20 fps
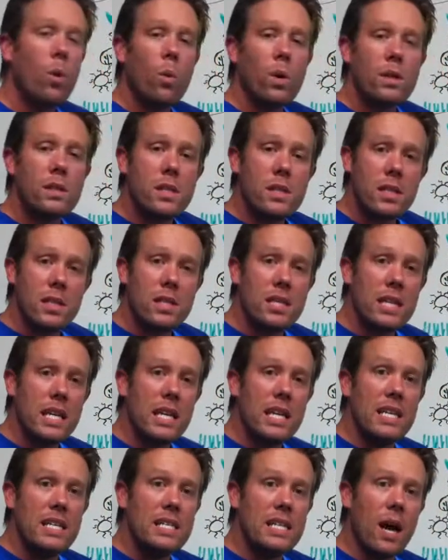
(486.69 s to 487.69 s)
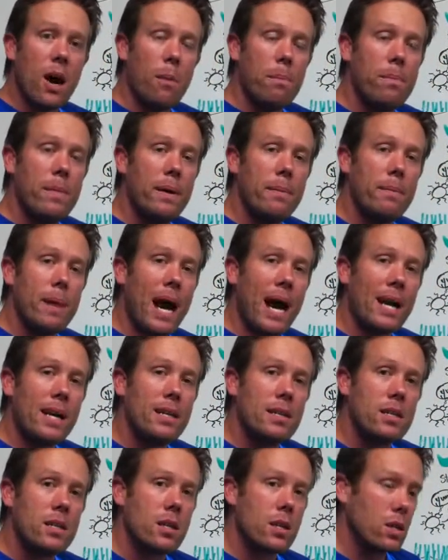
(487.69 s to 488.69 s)
Once the seed is now
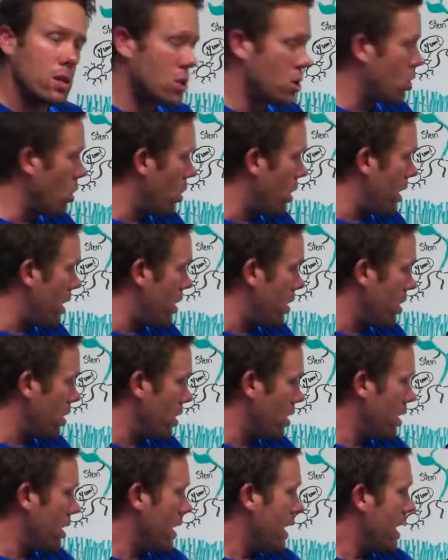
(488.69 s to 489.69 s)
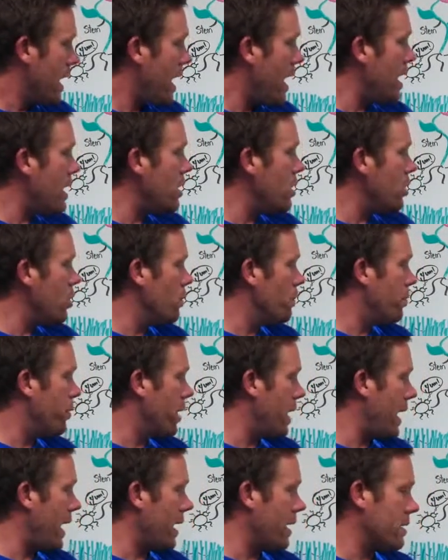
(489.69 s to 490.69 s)
back into the soil, a new
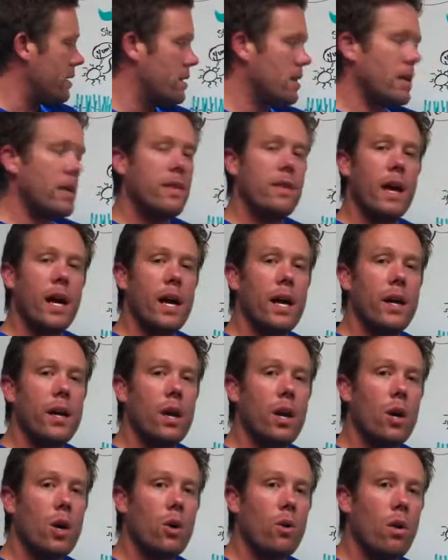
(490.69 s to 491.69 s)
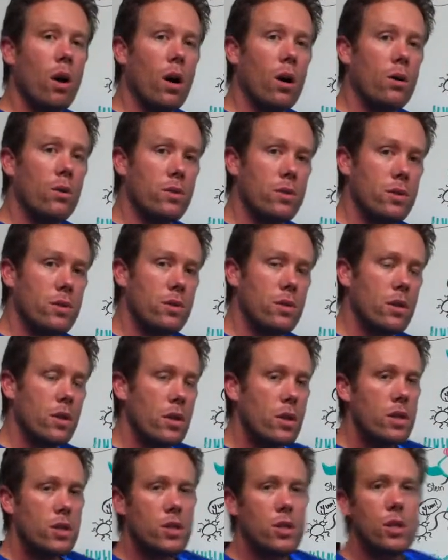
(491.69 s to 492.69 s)
plant then grows.
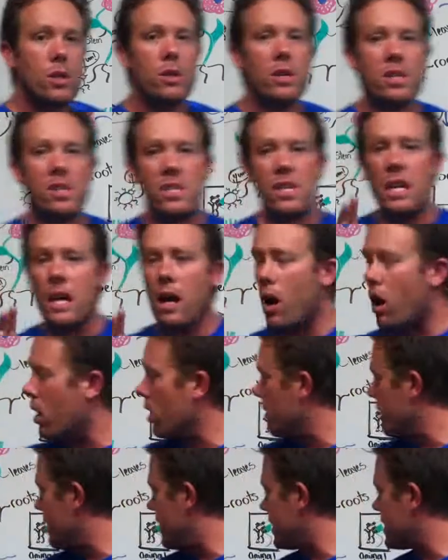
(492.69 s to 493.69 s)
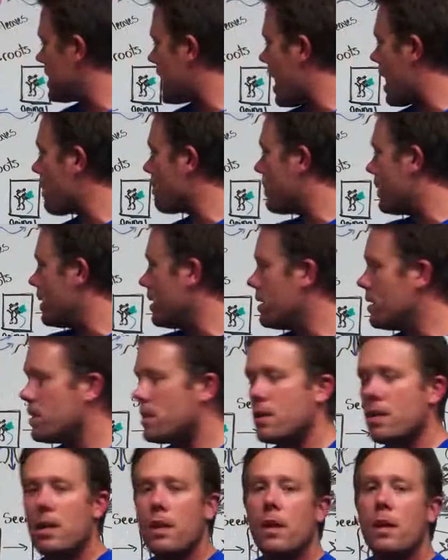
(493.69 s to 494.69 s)
So you can see all of this
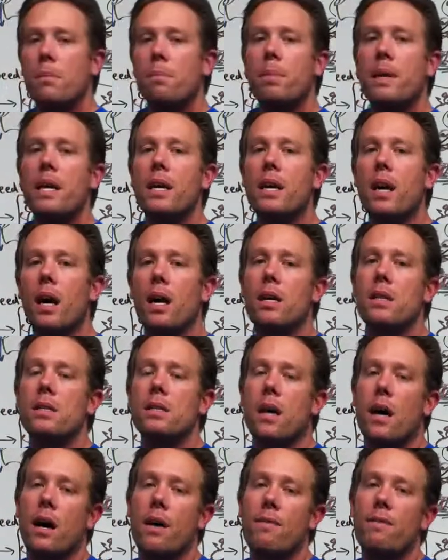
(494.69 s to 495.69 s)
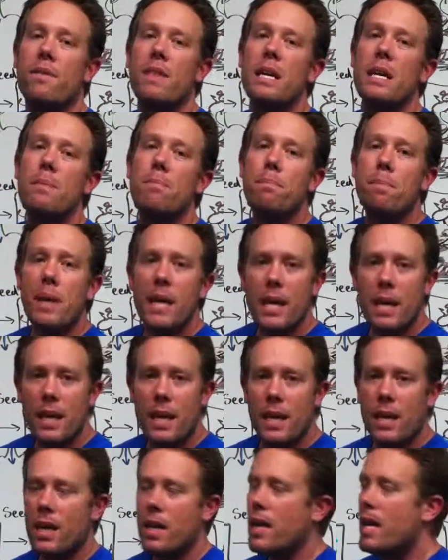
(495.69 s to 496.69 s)
happened because of the
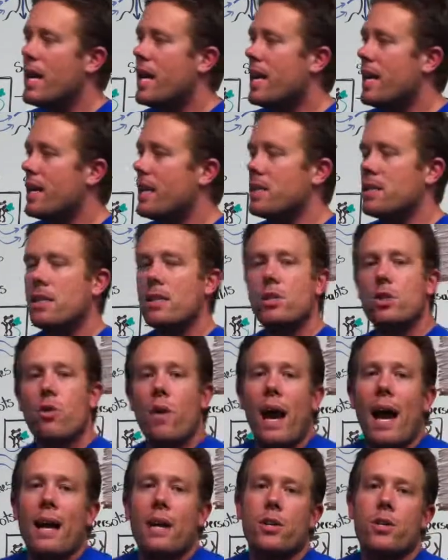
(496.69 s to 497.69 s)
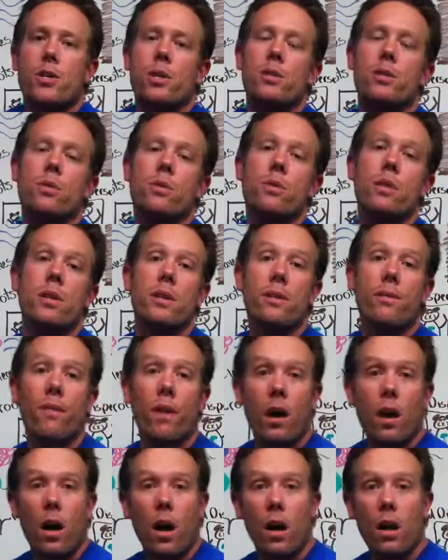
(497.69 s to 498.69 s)
bee and its attraction to the
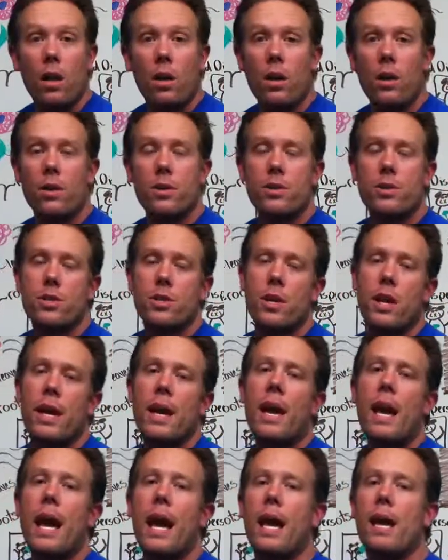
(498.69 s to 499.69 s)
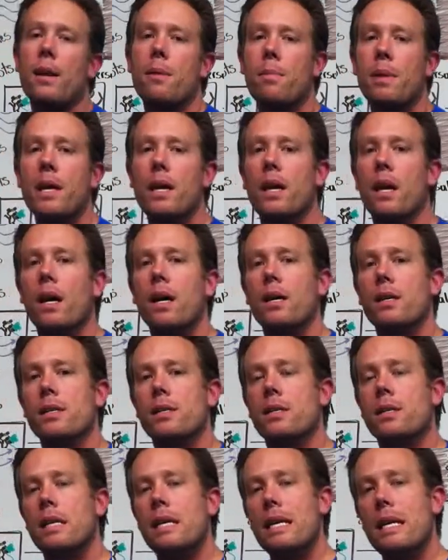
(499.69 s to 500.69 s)
different colors, and
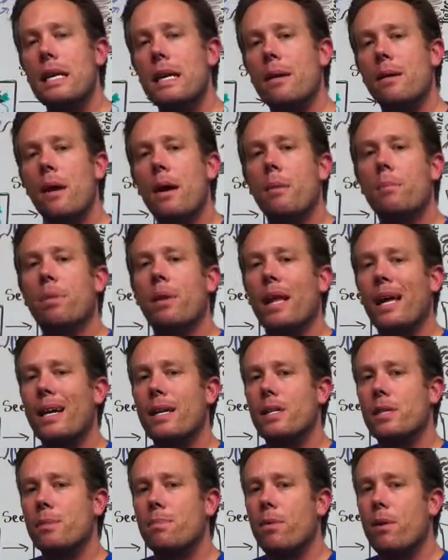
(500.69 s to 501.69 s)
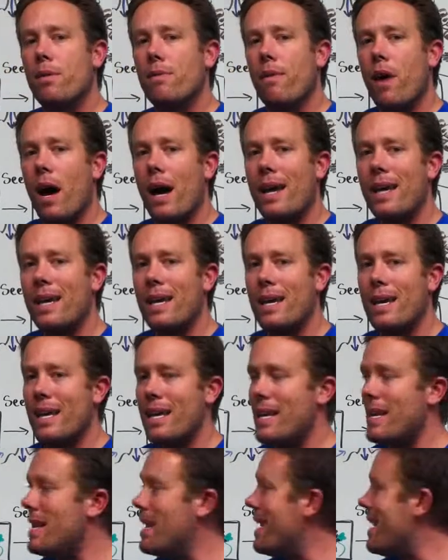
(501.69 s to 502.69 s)
because the plants provide
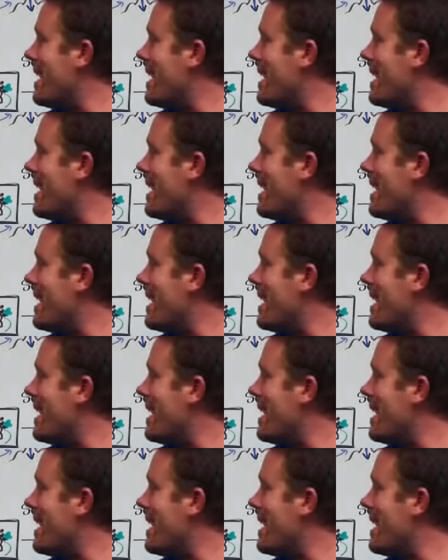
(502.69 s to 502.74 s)
it